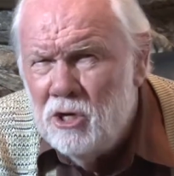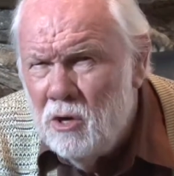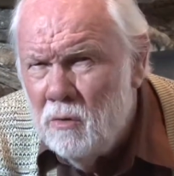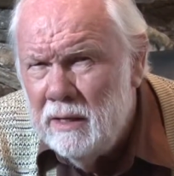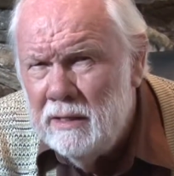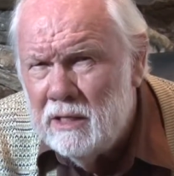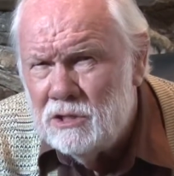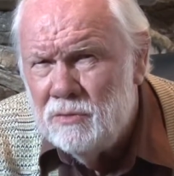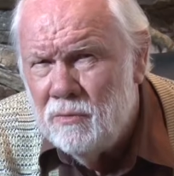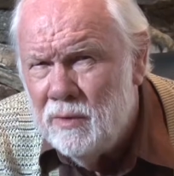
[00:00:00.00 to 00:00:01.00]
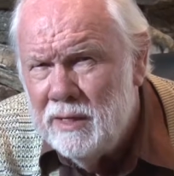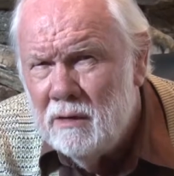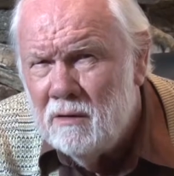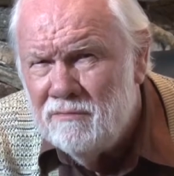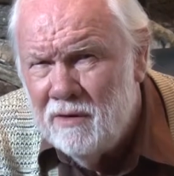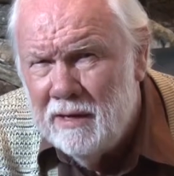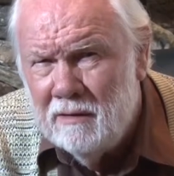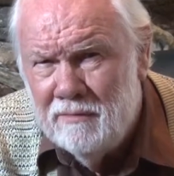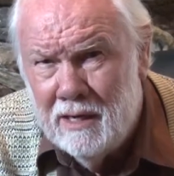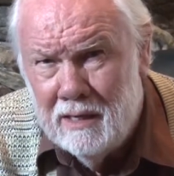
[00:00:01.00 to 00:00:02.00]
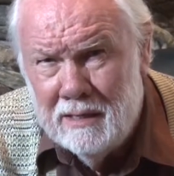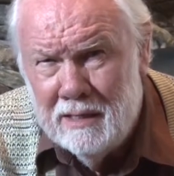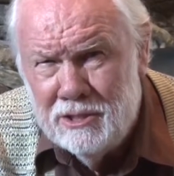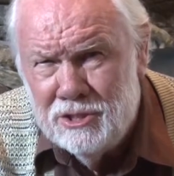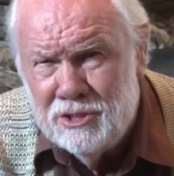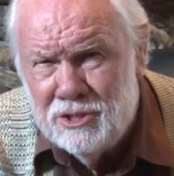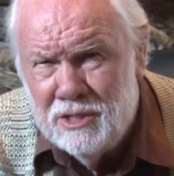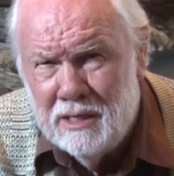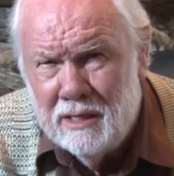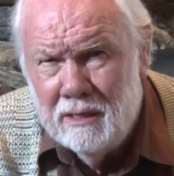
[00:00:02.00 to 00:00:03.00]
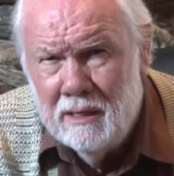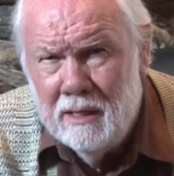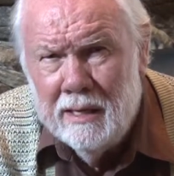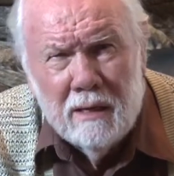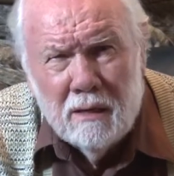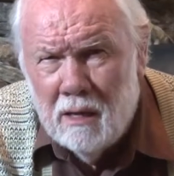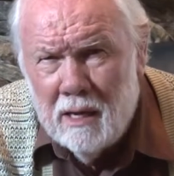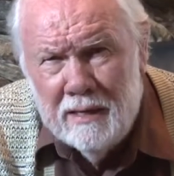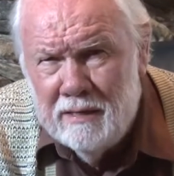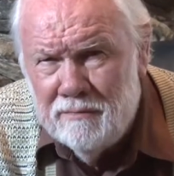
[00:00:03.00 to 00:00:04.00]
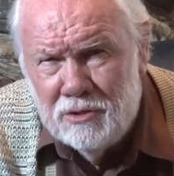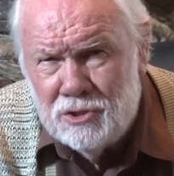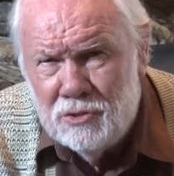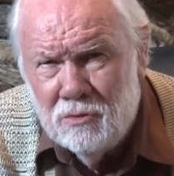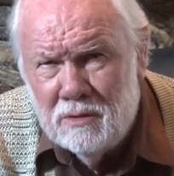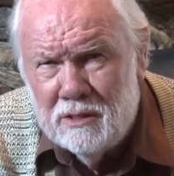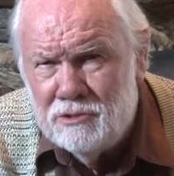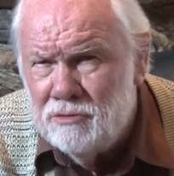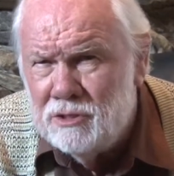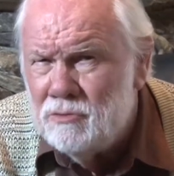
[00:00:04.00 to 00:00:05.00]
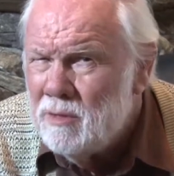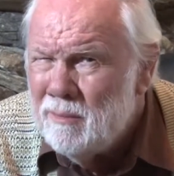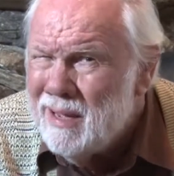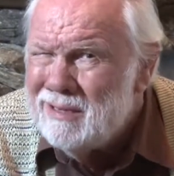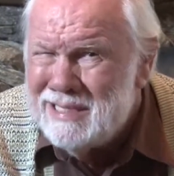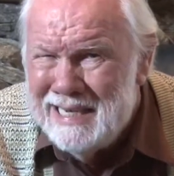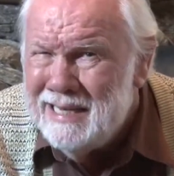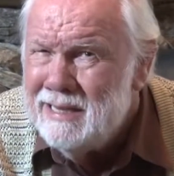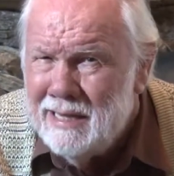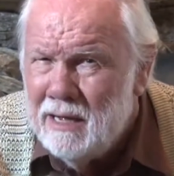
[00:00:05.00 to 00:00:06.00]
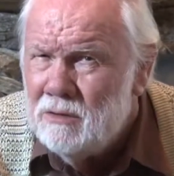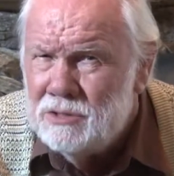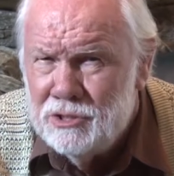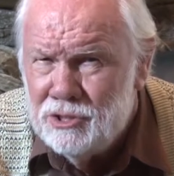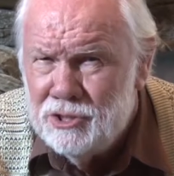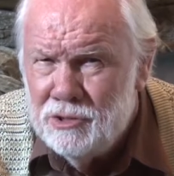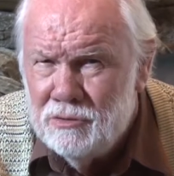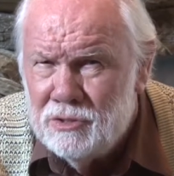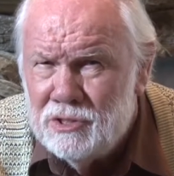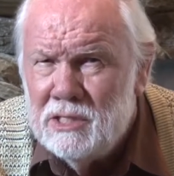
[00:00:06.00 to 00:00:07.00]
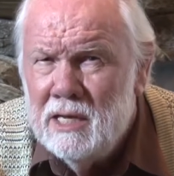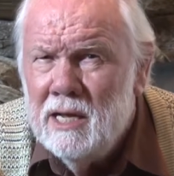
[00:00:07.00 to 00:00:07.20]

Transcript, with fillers: Knowing this, when we did our final validation study in a lot of different school districts with about ten thousand students,